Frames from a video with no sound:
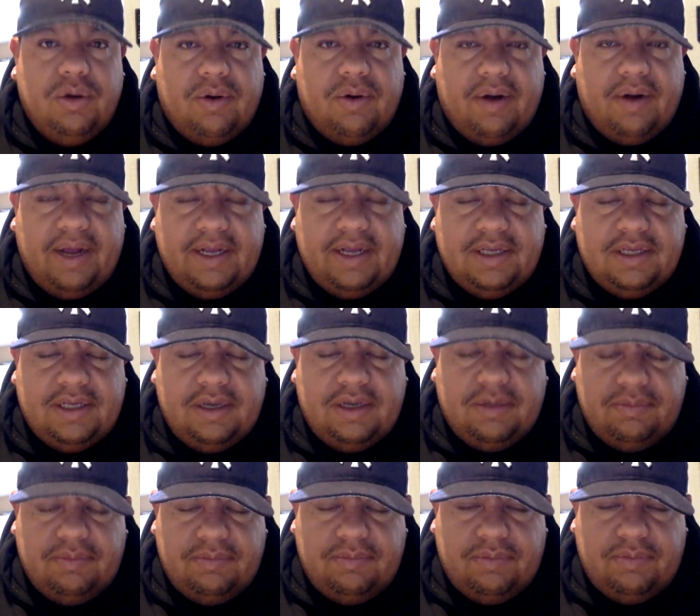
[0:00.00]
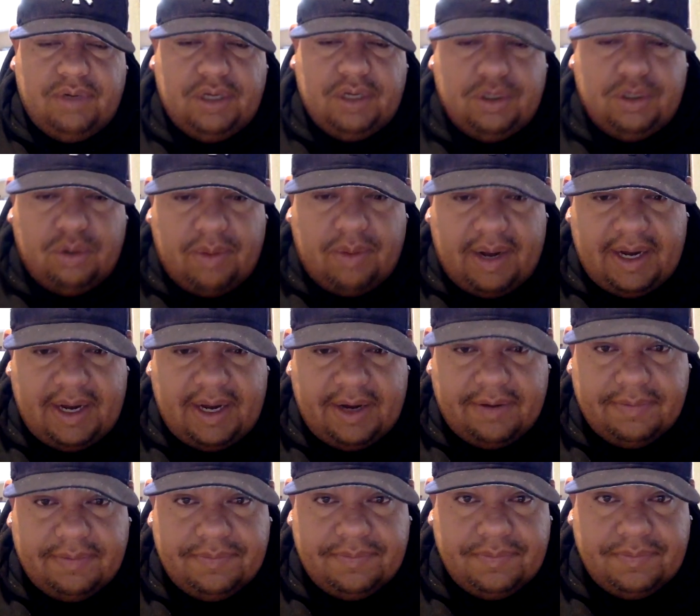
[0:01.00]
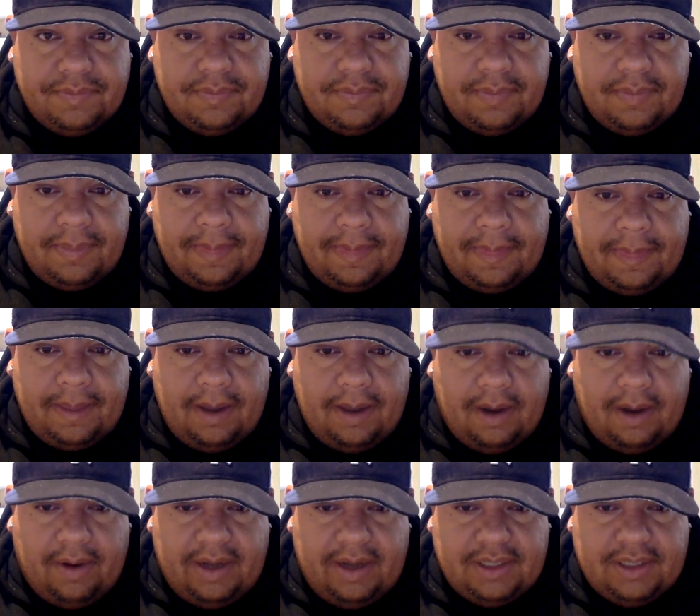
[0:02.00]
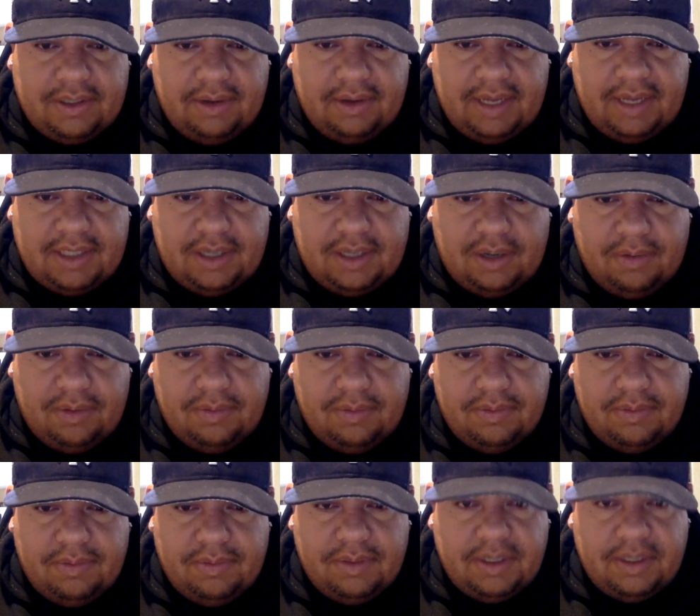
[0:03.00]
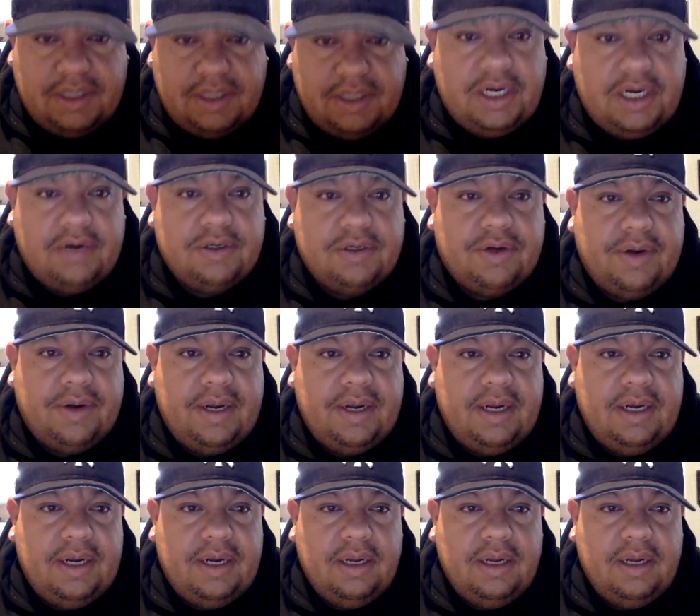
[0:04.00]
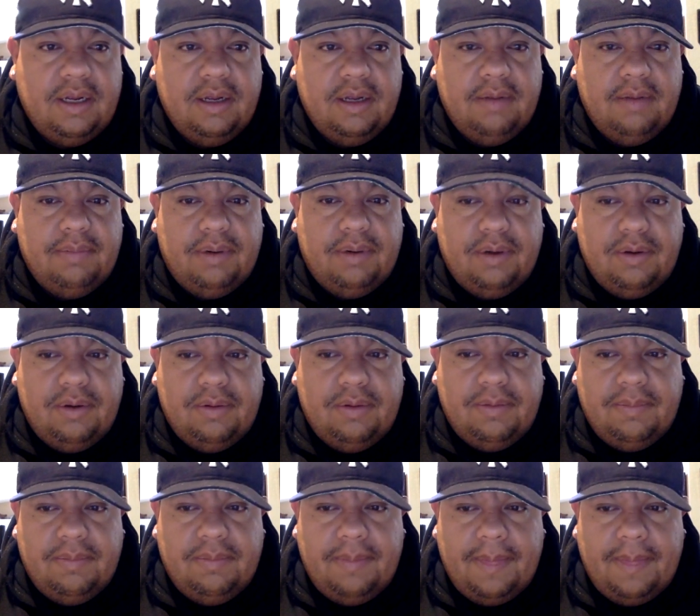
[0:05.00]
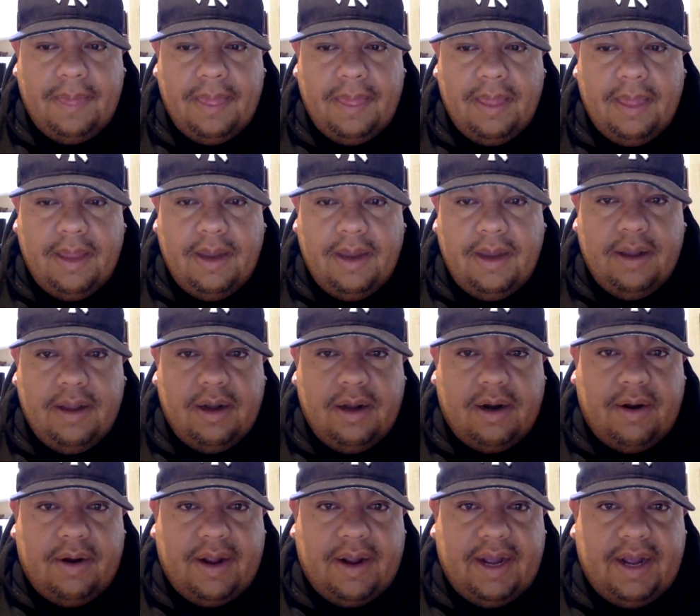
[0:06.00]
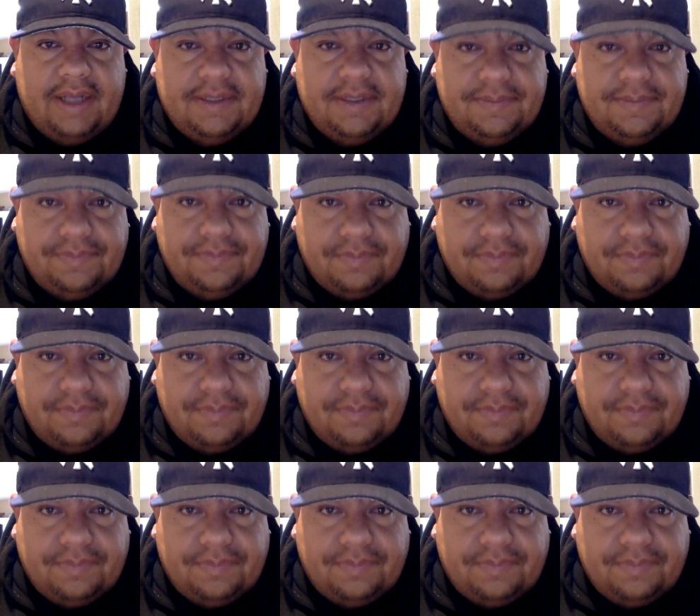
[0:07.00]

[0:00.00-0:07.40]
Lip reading: All right. So we're going to do it right here. All right. So let's go. I'm going to share screen. Boom. All right, guys.